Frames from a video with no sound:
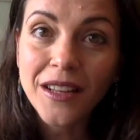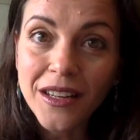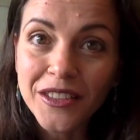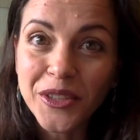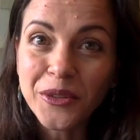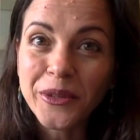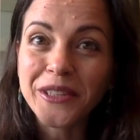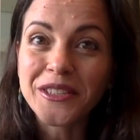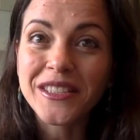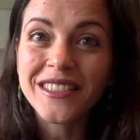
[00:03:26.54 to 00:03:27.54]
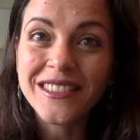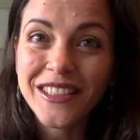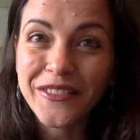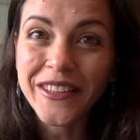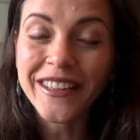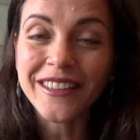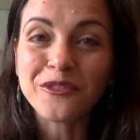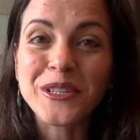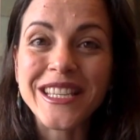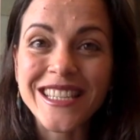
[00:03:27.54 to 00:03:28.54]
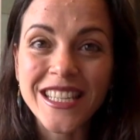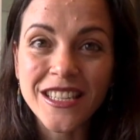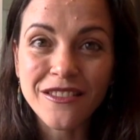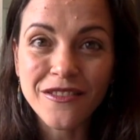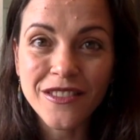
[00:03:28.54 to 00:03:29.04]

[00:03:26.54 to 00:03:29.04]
a degree or certificate received.